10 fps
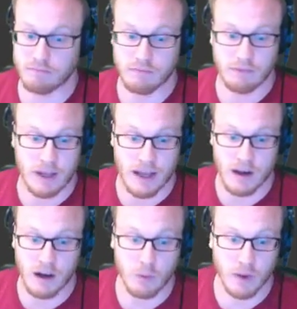They
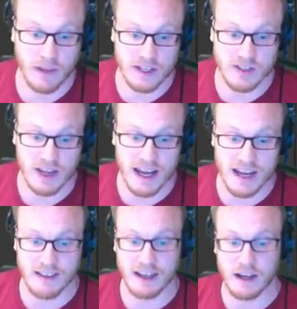are what they
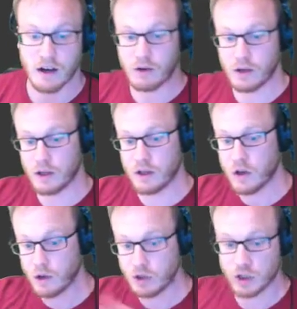say. They are a
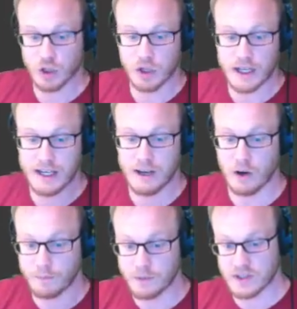long tree
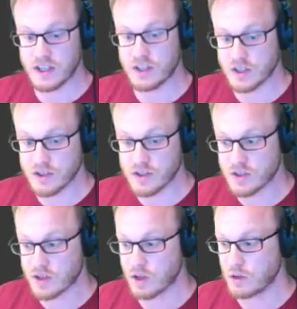of decisions.
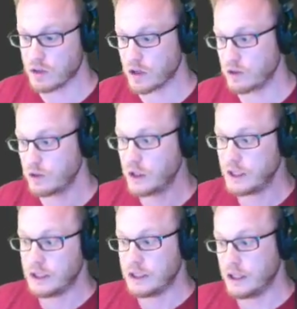So
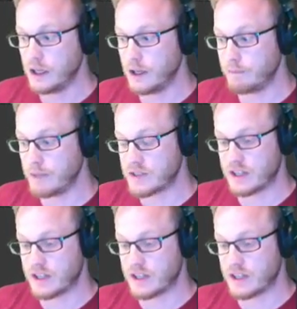it's a